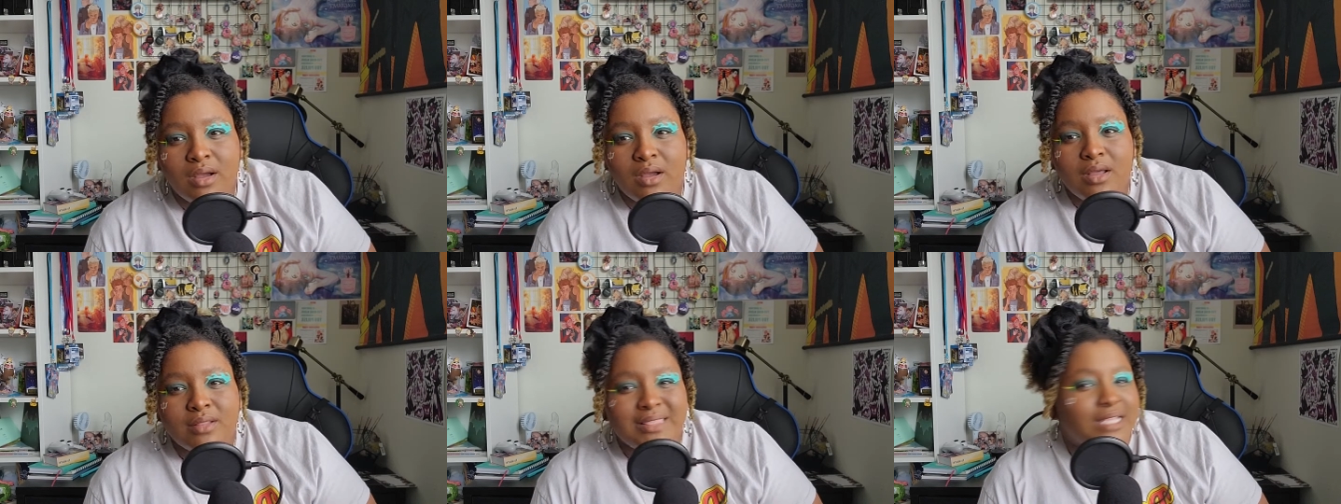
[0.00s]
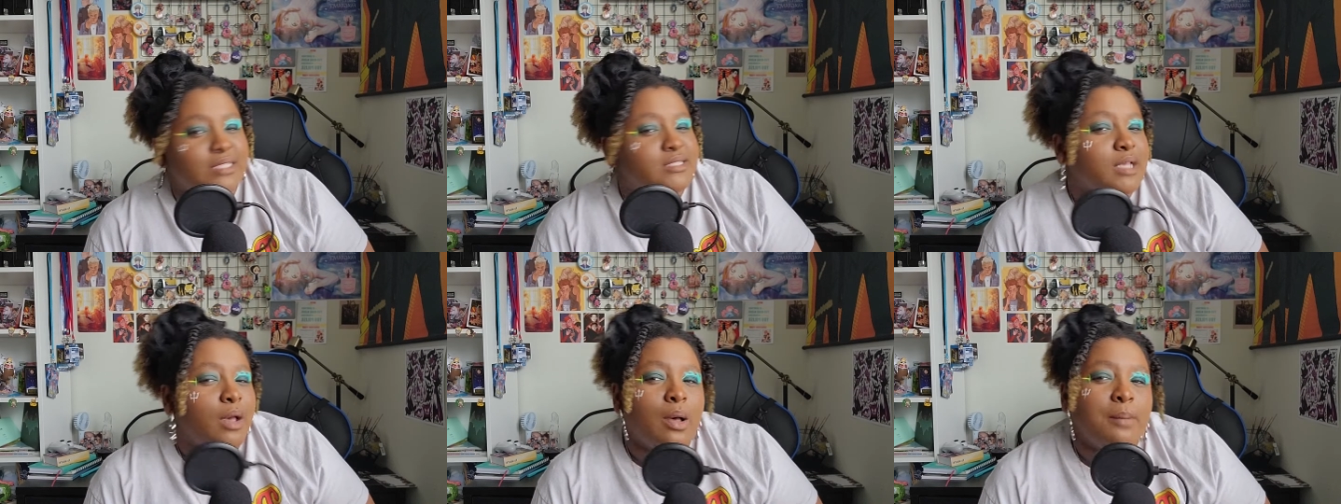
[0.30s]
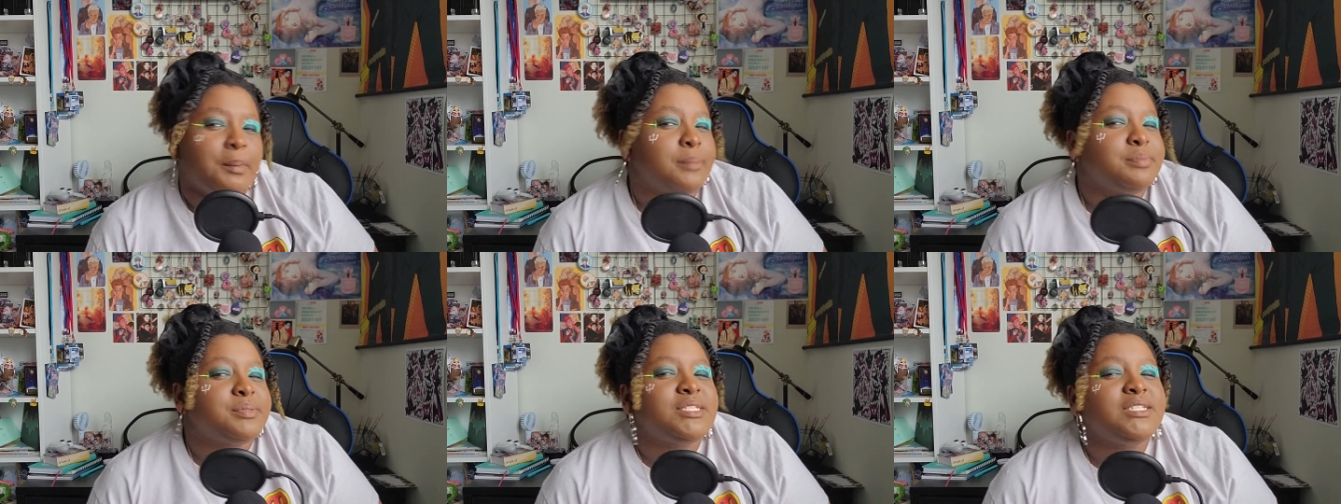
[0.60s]
That's how I'm
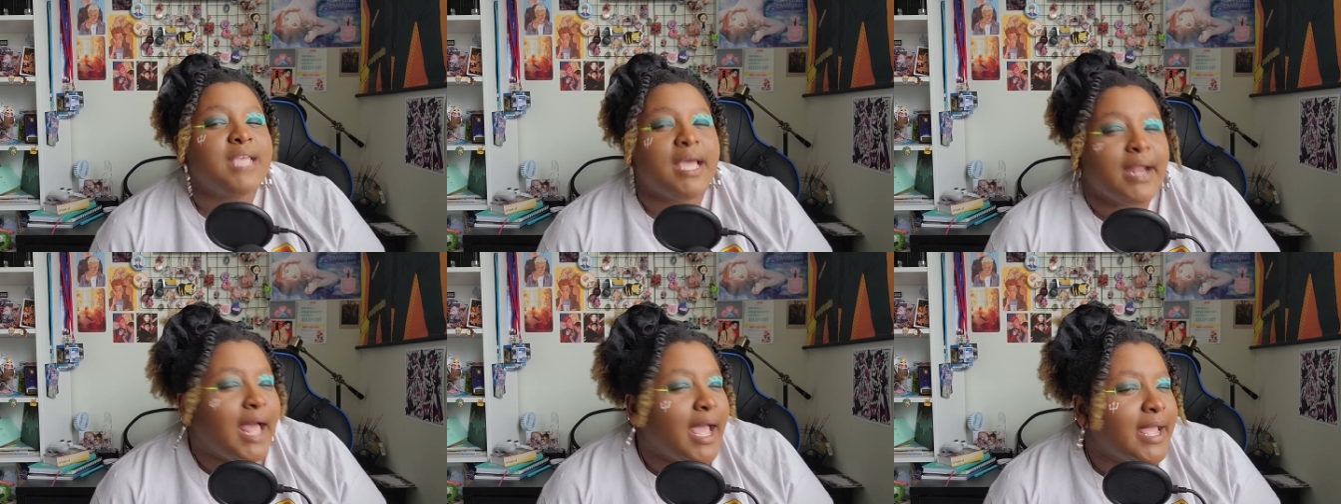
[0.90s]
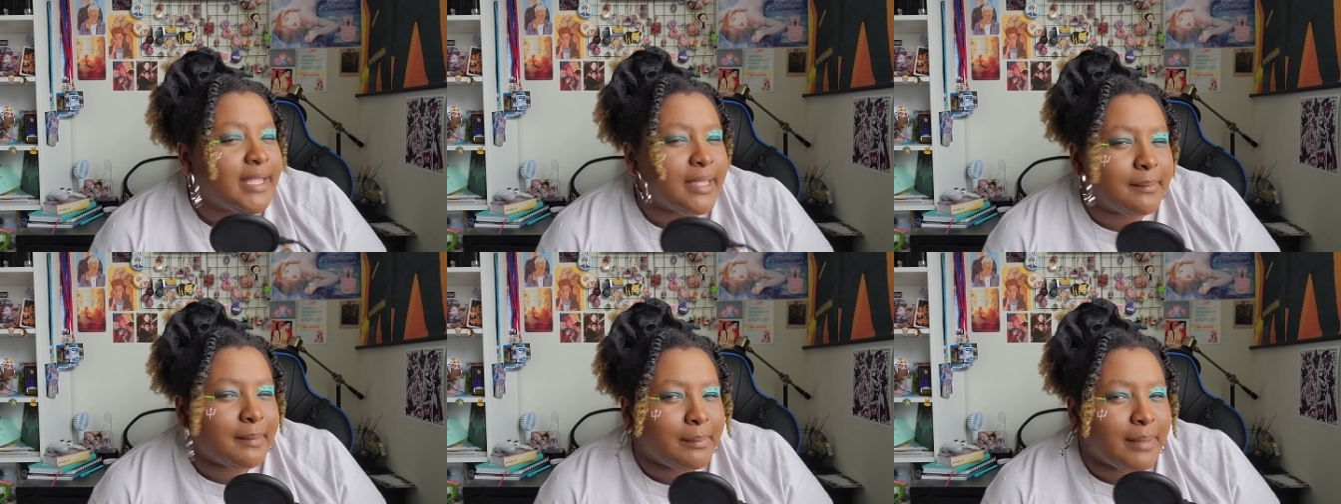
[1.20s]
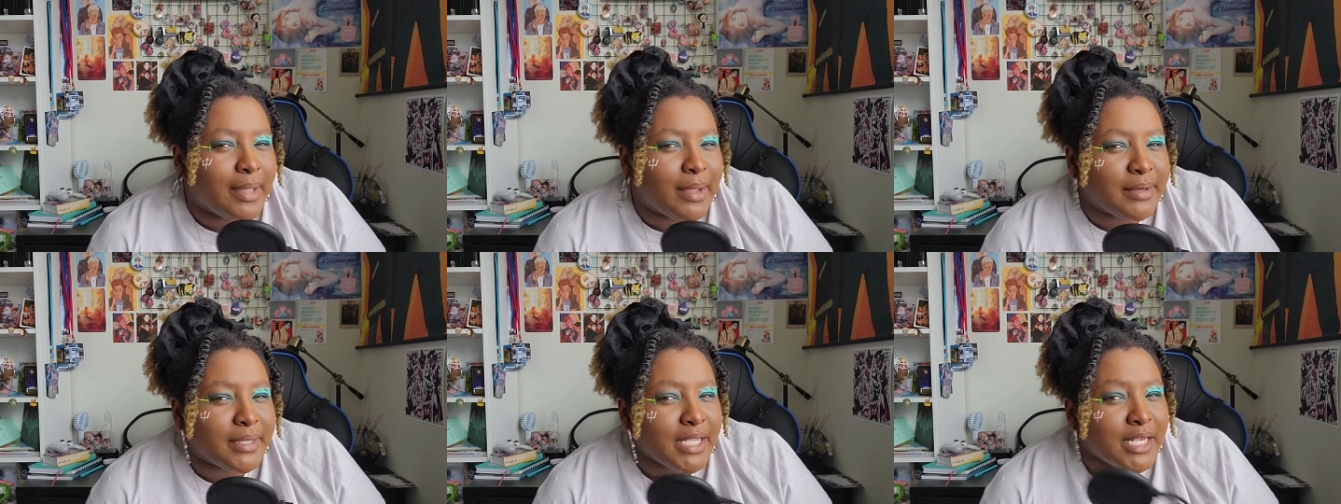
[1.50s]
upset I am
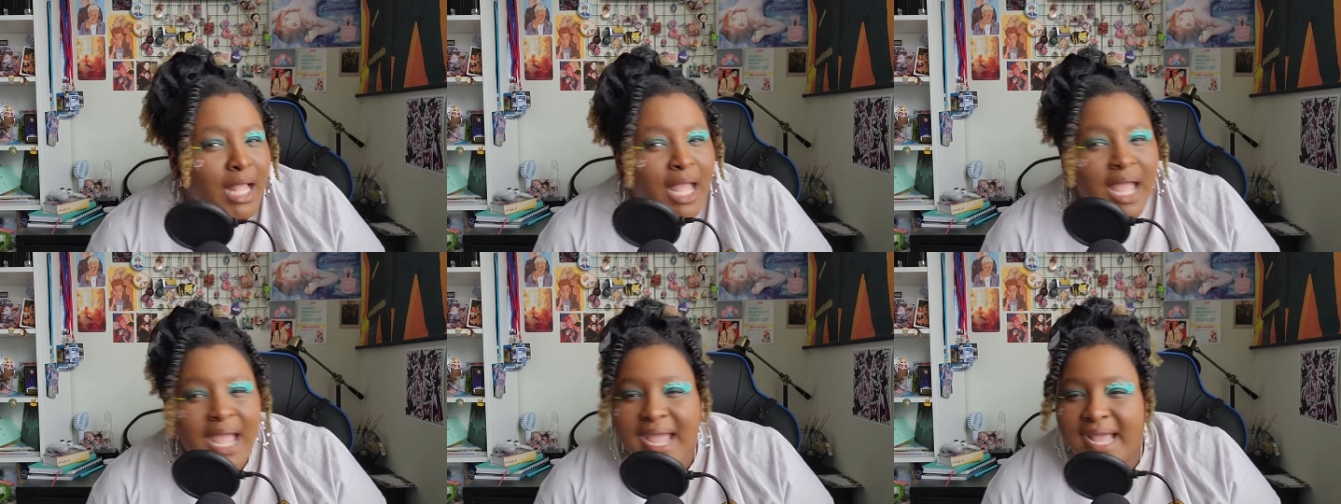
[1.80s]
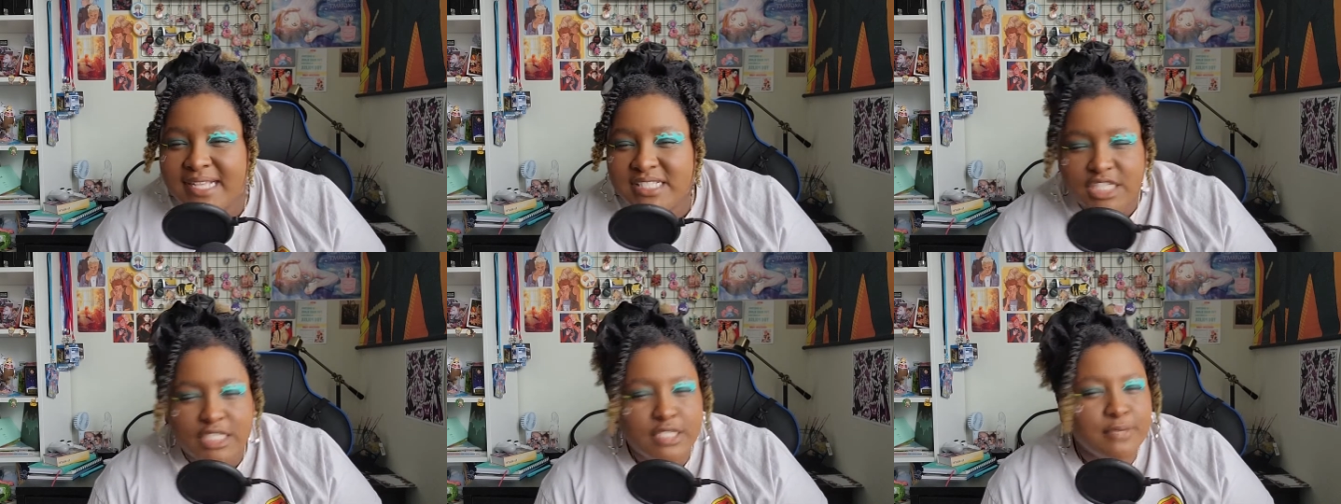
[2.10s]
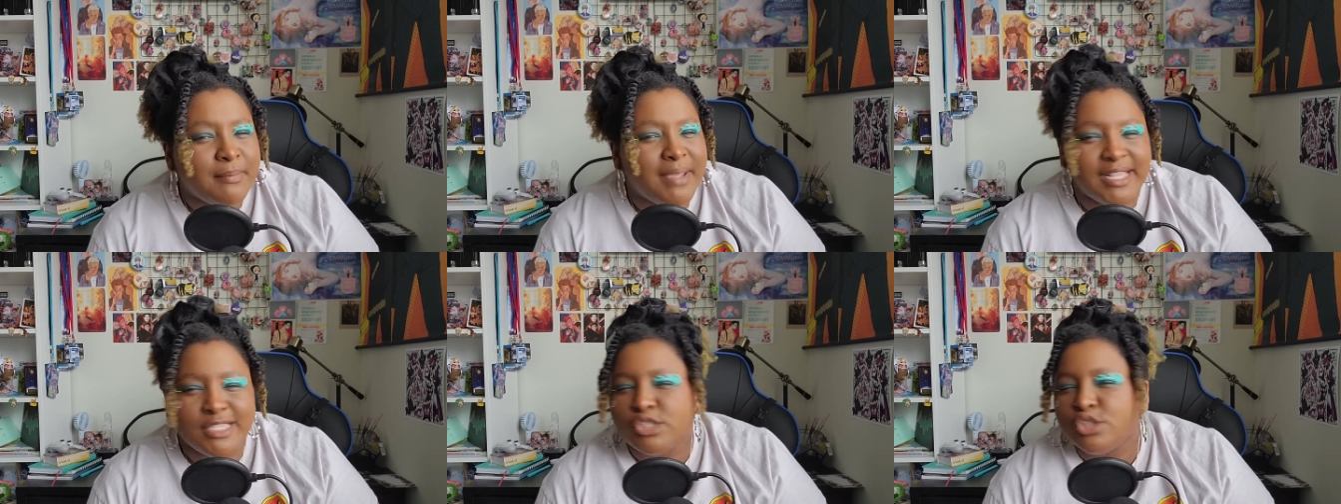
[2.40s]
about it. It just
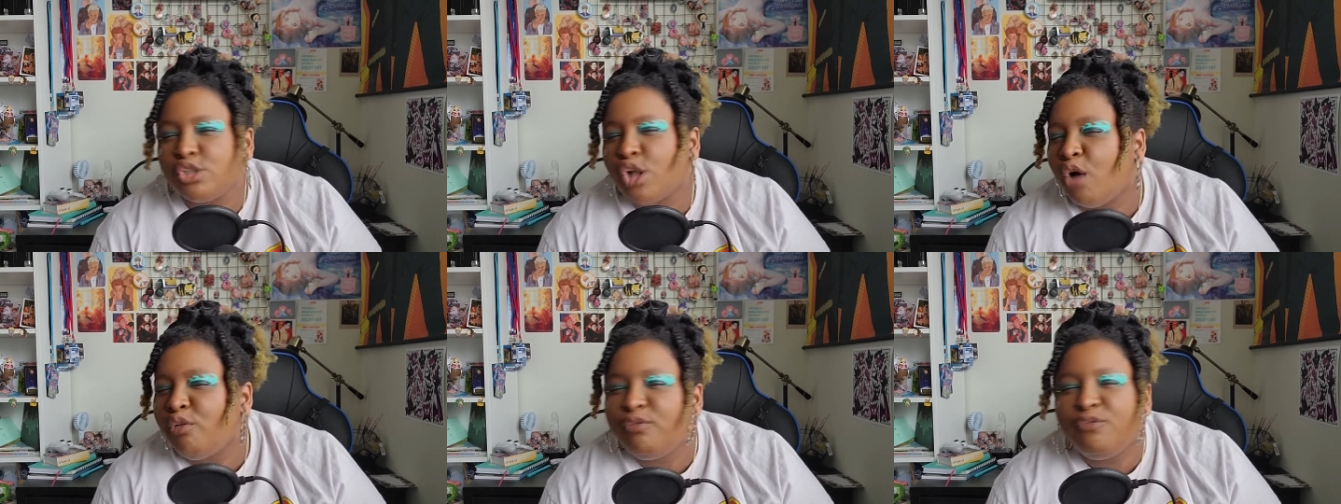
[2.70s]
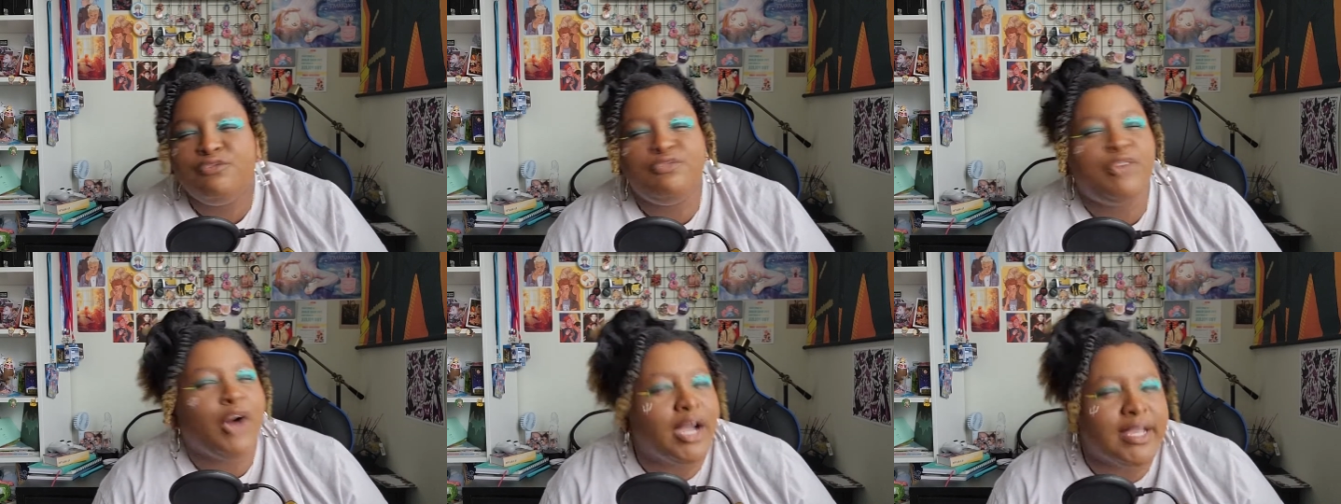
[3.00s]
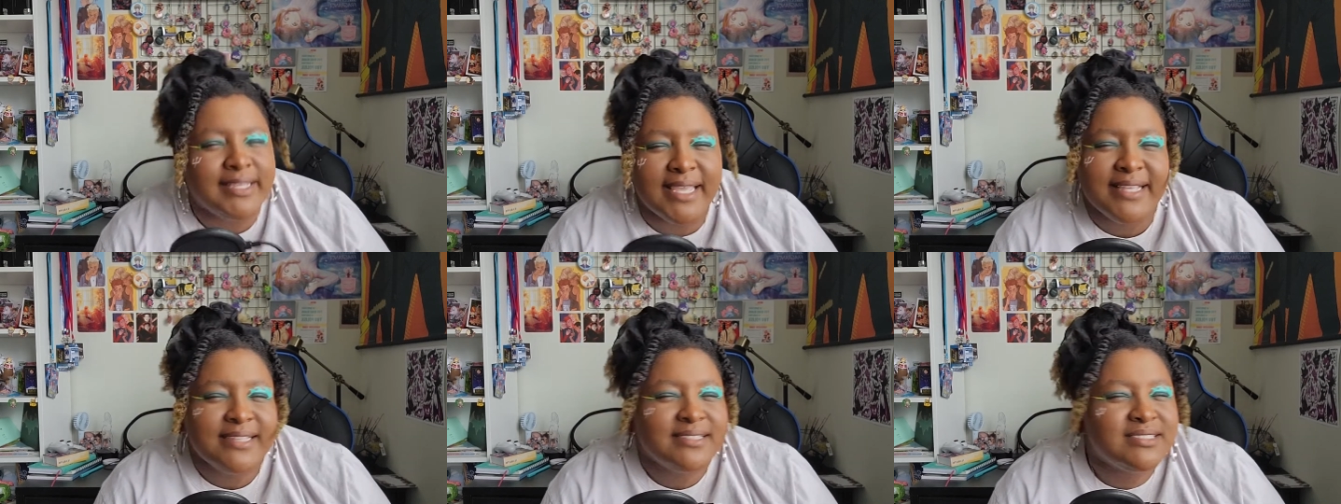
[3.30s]
makes no
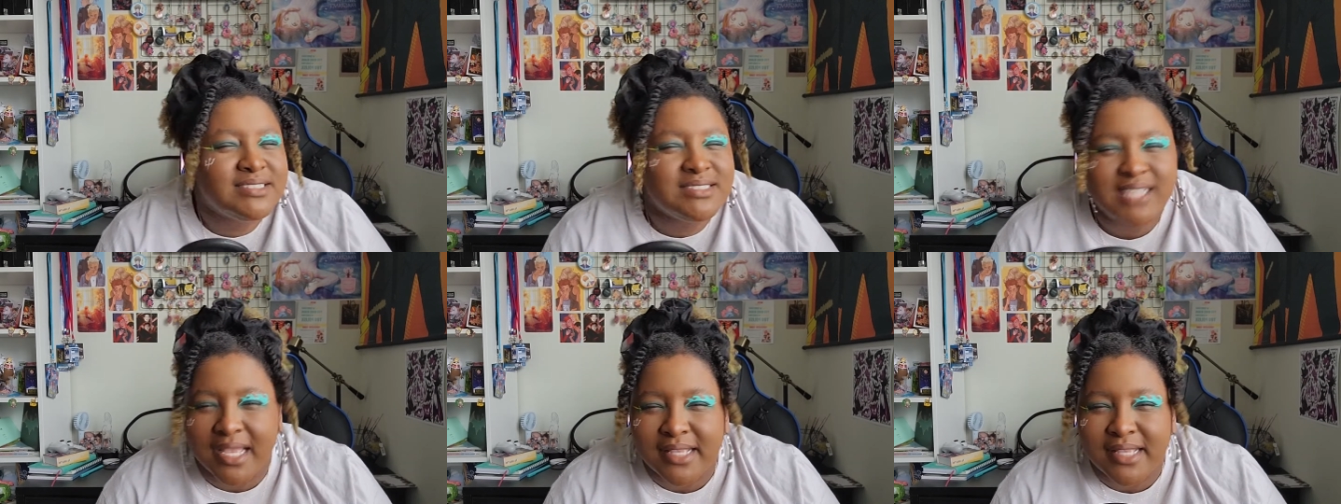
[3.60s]
fucking sense.